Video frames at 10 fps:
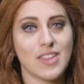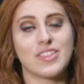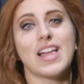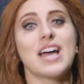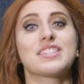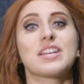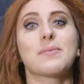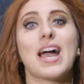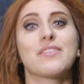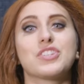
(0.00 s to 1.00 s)
The last thing
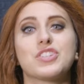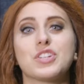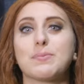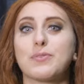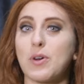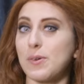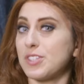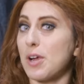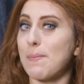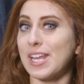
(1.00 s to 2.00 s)
we have to do before we
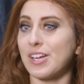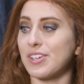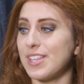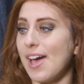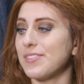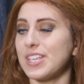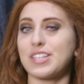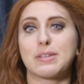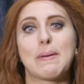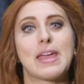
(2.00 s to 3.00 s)
start painting ourselves
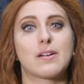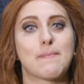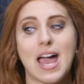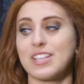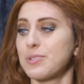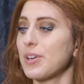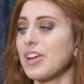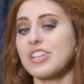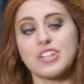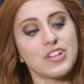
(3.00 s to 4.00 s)
is to paint our mask. We're
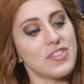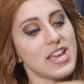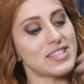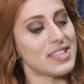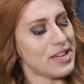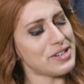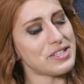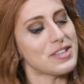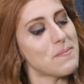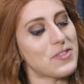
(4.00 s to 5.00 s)
gonna turn this
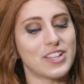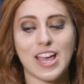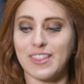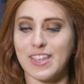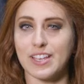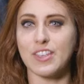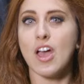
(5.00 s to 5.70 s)
into something like this.